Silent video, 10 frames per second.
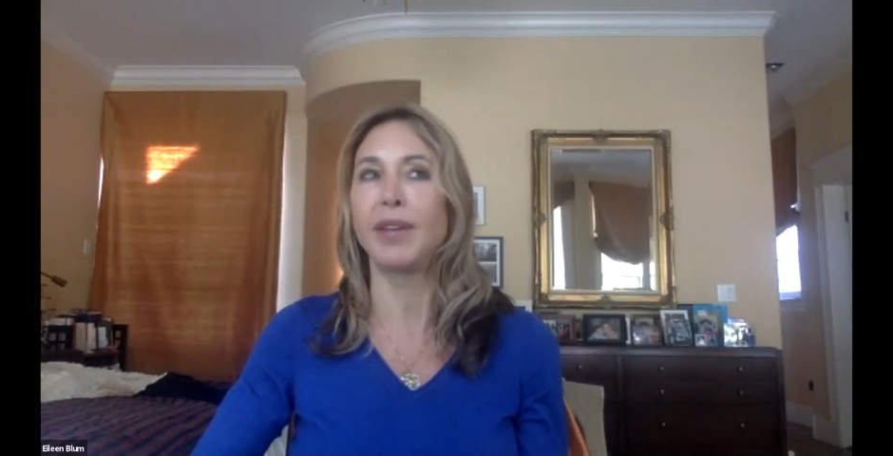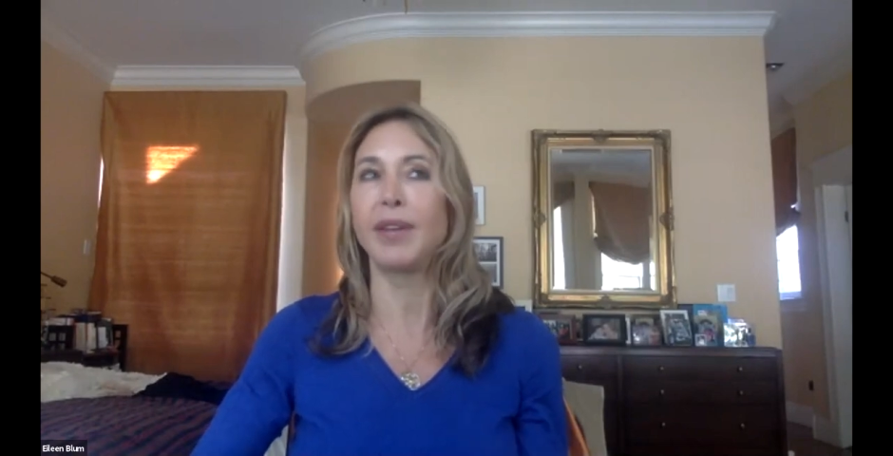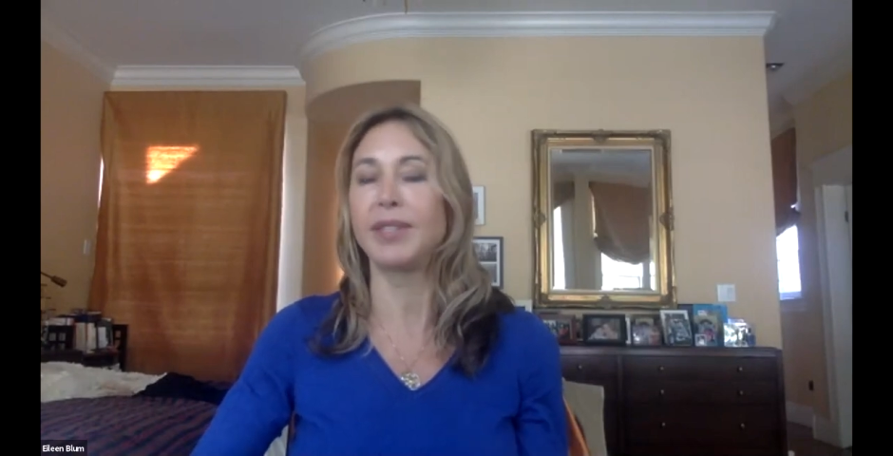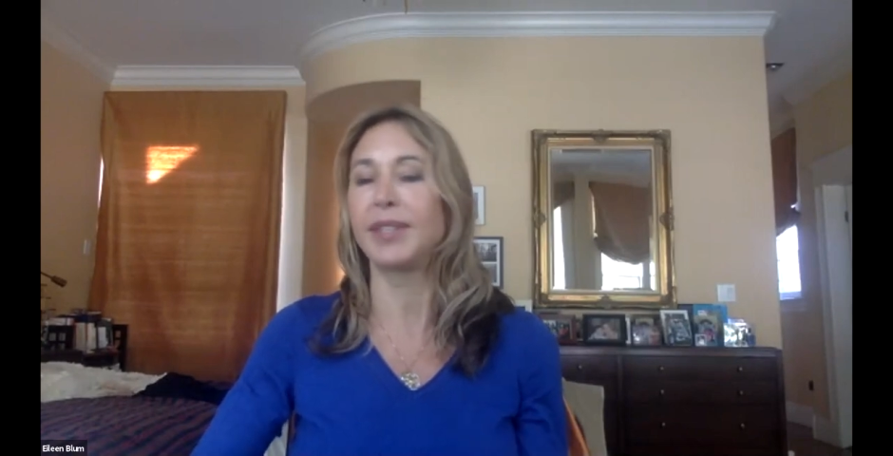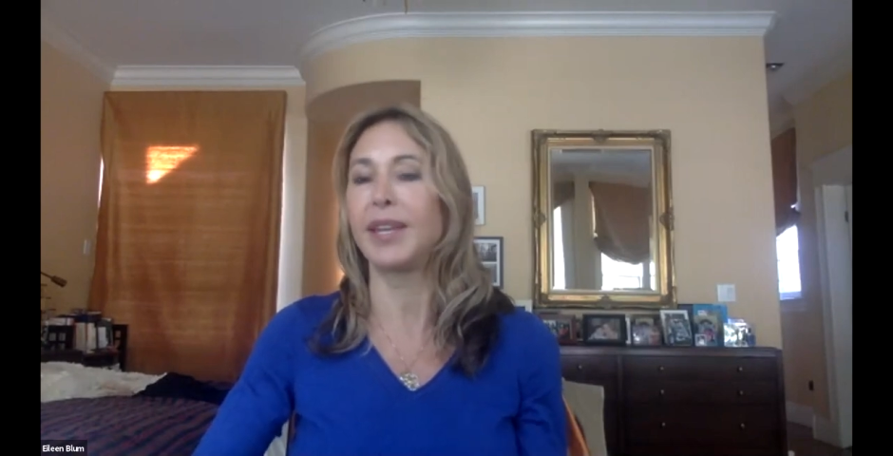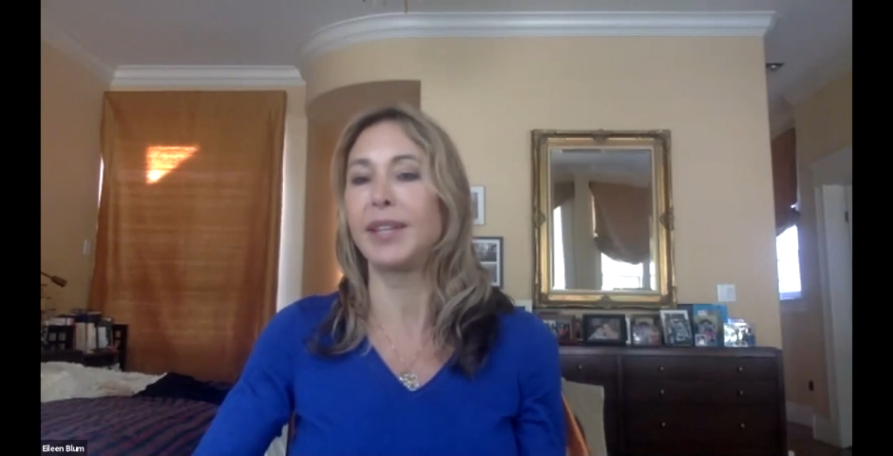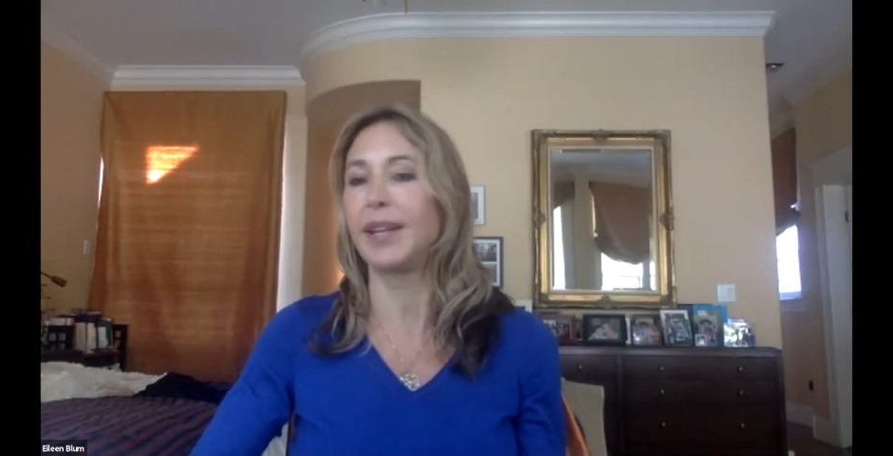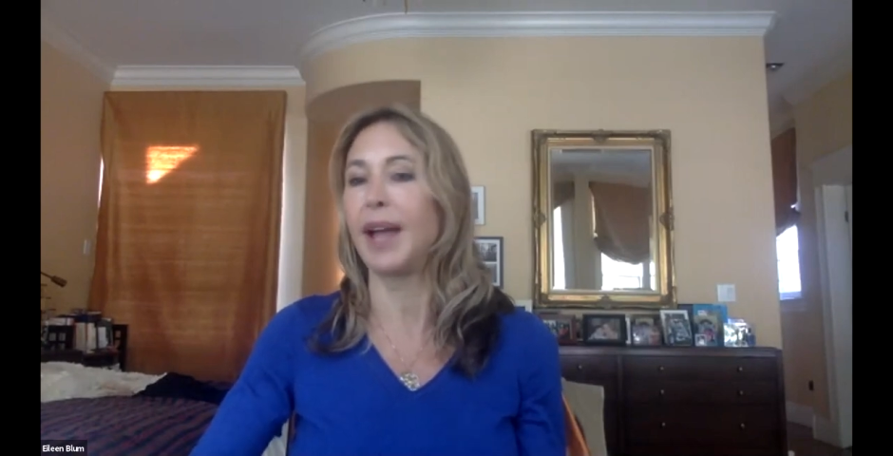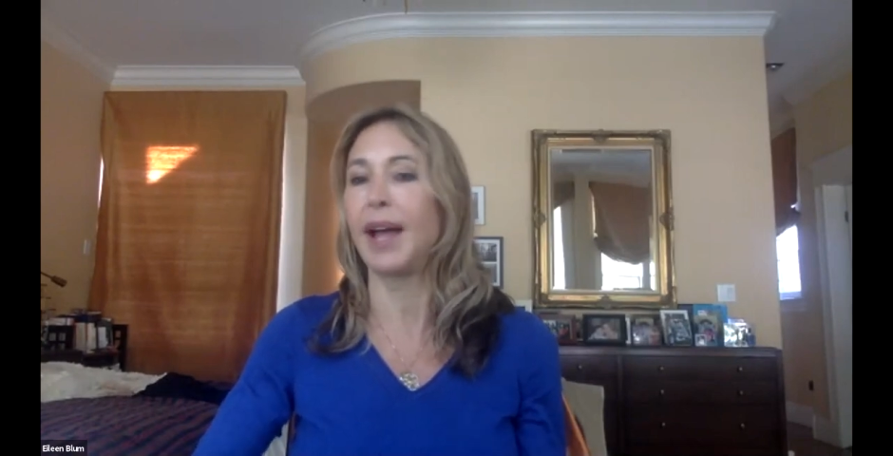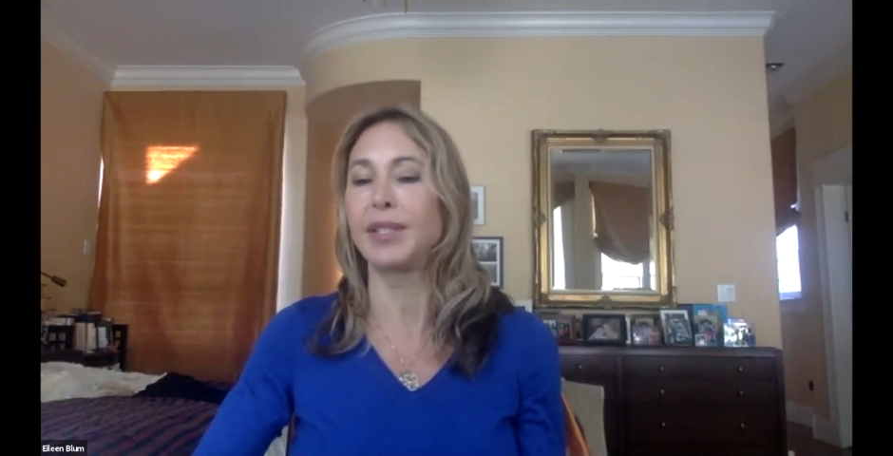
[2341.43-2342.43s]
how is this kid
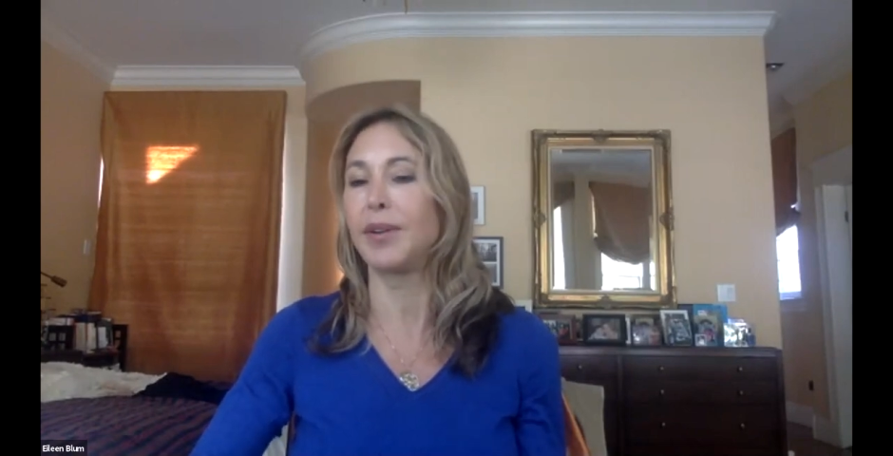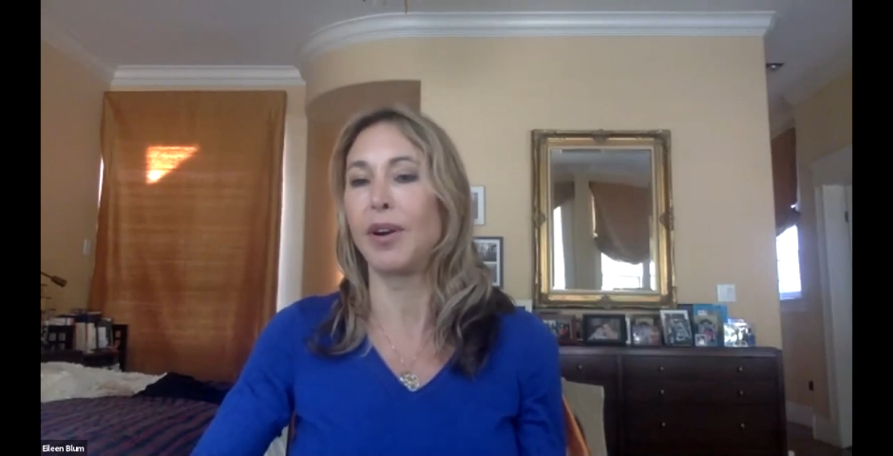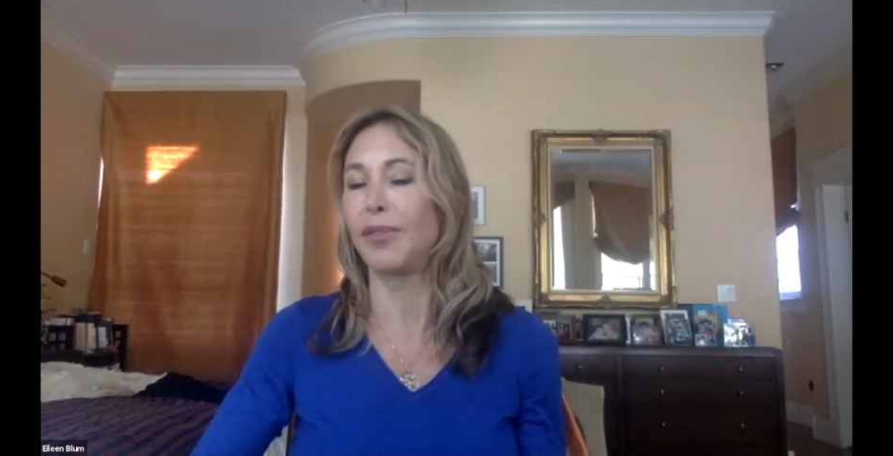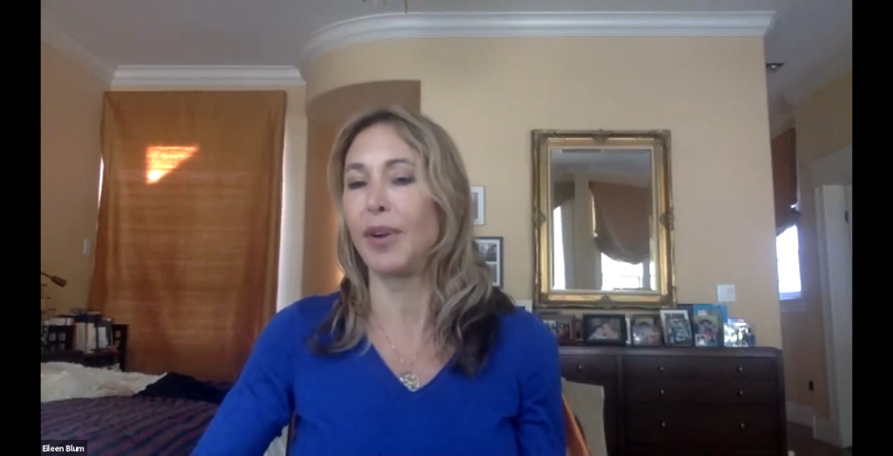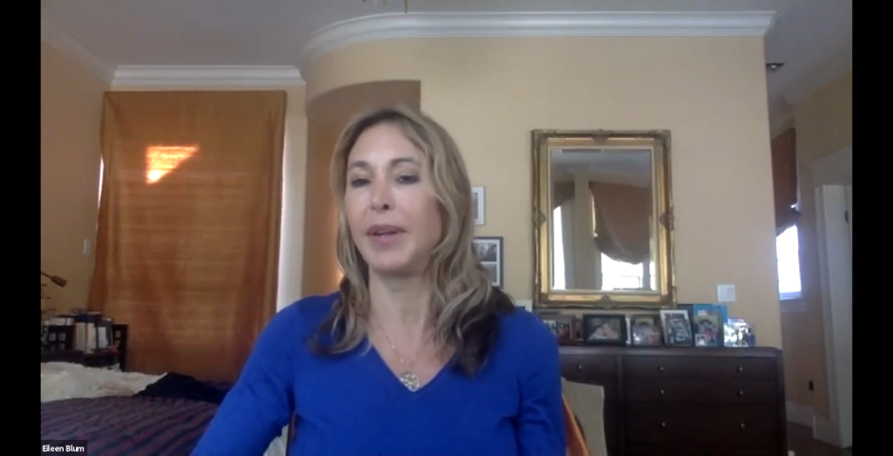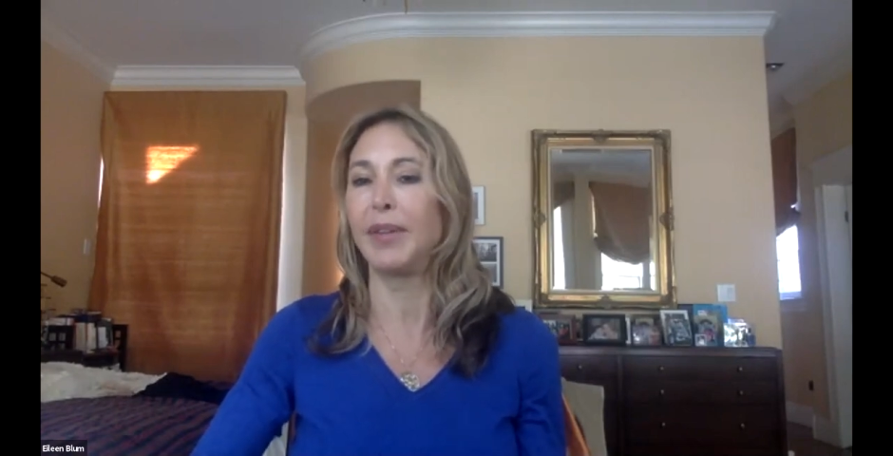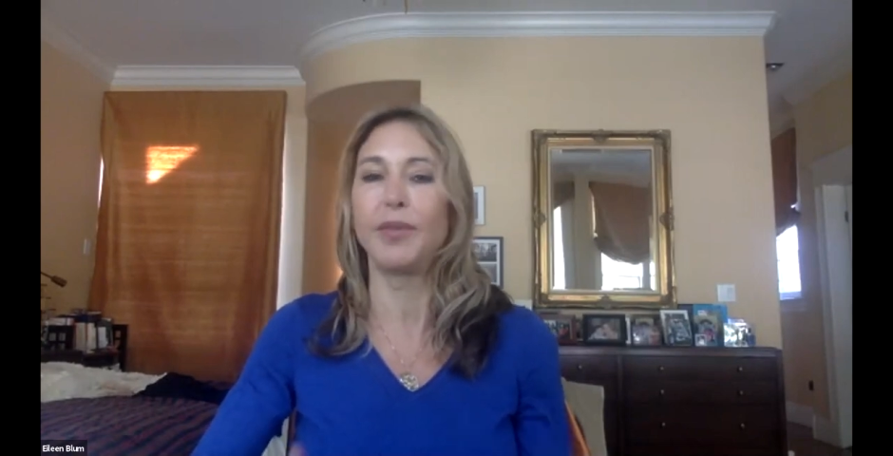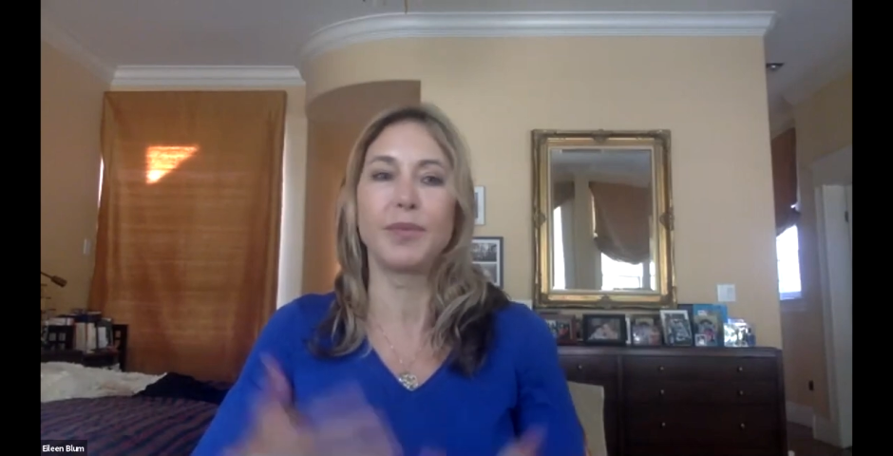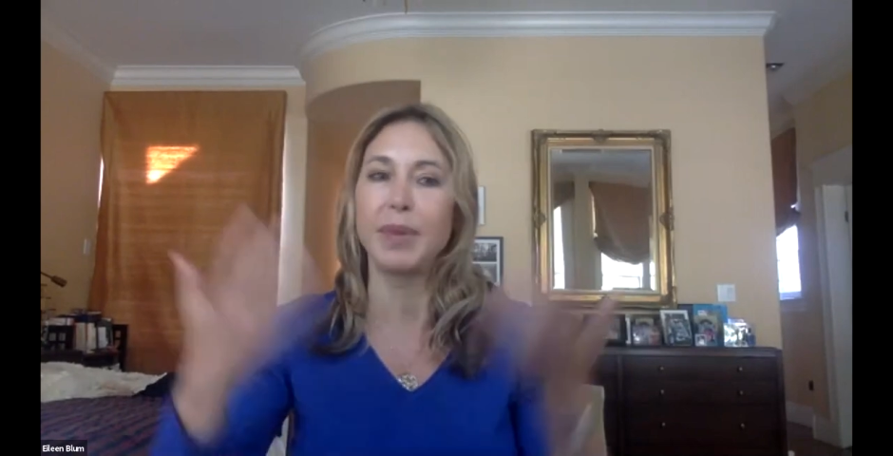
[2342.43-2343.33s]
going to add to harvard i mean if you're